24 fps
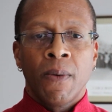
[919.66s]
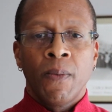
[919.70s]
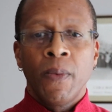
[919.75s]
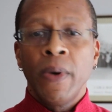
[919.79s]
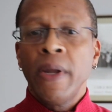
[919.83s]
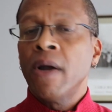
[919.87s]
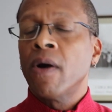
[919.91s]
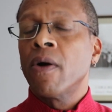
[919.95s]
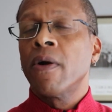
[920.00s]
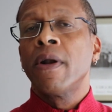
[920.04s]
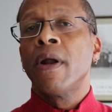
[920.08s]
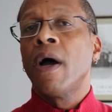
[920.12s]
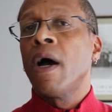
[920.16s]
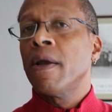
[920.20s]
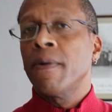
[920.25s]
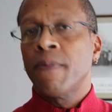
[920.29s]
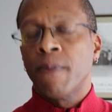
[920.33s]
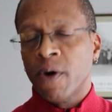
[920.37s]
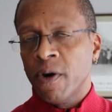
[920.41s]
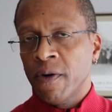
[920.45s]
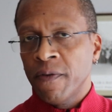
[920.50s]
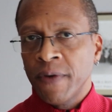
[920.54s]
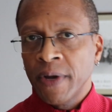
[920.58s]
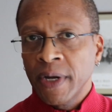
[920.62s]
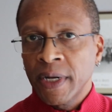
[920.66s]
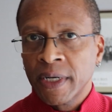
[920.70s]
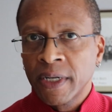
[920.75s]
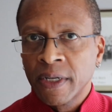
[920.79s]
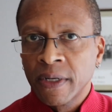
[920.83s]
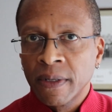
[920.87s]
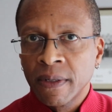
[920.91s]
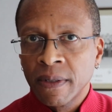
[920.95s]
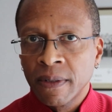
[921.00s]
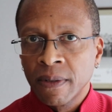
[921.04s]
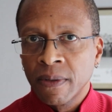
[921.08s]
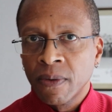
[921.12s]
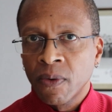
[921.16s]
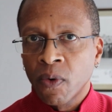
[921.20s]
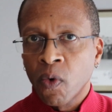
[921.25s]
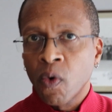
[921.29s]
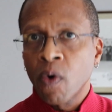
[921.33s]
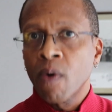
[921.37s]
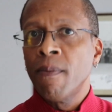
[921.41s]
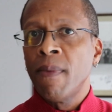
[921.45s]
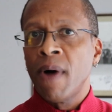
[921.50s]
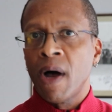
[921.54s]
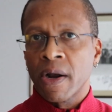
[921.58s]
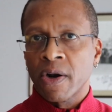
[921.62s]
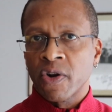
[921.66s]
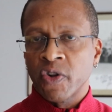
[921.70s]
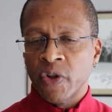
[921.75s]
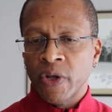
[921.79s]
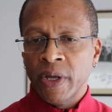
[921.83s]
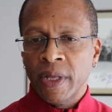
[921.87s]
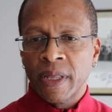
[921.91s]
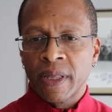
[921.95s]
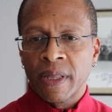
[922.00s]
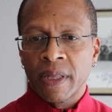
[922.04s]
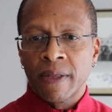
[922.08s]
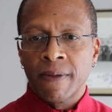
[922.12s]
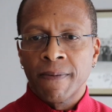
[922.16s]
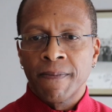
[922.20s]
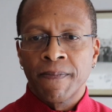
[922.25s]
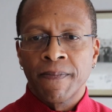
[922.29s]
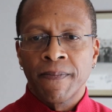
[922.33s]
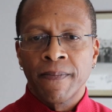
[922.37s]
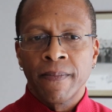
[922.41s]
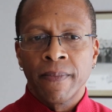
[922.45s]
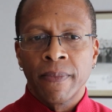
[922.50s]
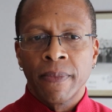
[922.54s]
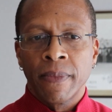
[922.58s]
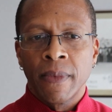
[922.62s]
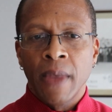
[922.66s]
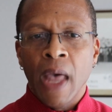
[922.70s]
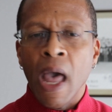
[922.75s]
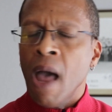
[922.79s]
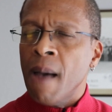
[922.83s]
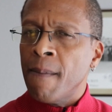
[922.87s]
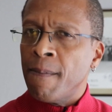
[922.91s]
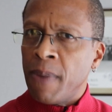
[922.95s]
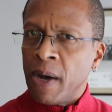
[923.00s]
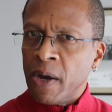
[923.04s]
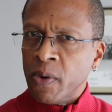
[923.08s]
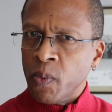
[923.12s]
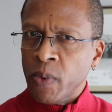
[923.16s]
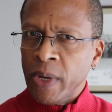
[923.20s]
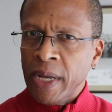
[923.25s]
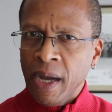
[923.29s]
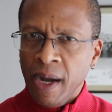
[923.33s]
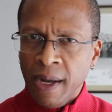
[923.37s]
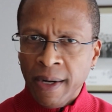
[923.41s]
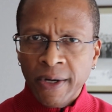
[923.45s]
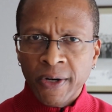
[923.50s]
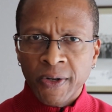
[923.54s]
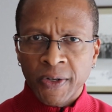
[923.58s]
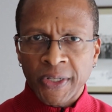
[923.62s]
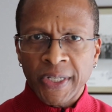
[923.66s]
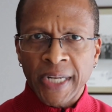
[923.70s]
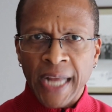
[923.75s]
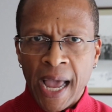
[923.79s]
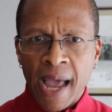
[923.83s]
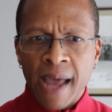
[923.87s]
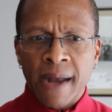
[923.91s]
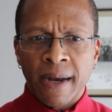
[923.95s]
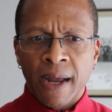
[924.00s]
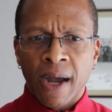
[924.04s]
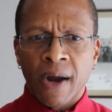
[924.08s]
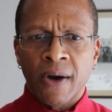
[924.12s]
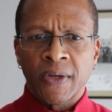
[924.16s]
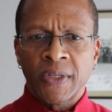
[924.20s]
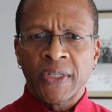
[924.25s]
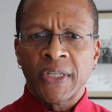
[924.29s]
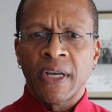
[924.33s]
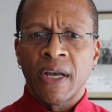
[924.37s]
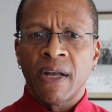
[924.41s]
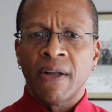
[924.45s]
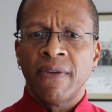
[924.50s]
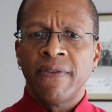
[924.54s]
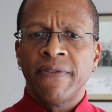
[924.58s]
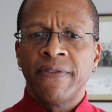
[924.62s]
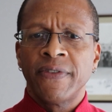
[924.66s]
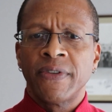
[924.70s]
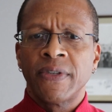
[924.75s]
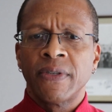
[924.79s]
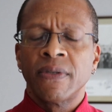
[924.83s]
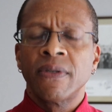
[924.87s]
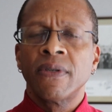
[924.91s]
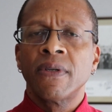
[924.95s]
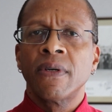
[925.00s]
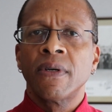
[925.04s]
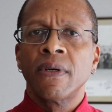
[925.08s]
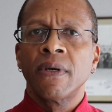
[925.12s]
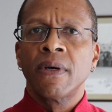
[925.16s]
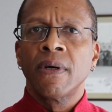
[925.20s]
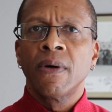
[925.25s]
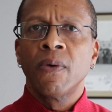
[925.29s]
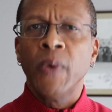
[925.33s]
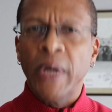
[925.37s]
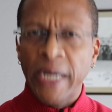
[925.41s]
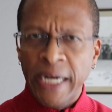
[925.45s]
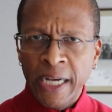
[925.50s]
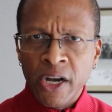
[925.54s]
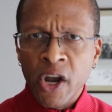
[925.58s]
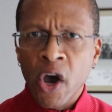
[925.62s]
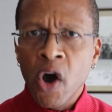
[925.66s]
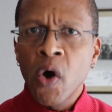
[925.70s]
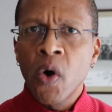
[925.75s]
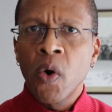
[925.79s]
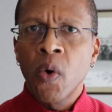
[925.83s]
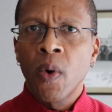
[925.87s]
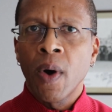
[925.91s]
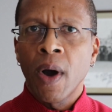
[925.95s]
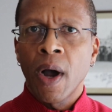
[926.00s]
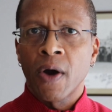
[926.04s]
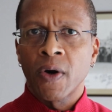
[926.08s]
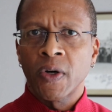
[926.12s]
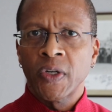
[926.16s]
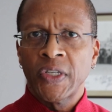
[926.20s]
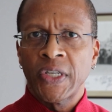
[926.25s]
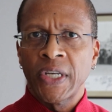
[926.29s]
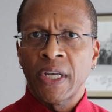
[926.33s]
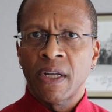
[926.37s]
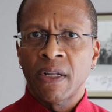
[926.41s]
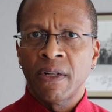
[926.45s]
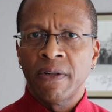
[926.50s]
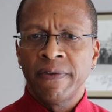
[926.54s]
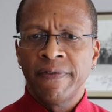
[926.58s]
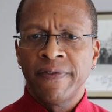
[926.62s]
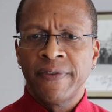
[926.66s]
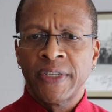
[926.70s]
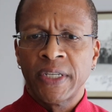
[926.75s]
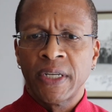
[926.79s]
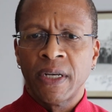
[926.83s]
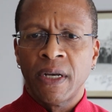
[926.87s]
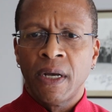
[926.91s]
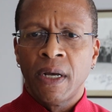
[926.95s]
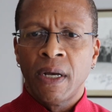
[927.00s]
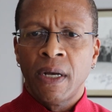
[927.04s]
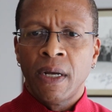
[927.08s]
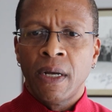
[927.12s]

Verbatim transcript: We are not perfect or monolith, but we understand ourselves. We know ourselves.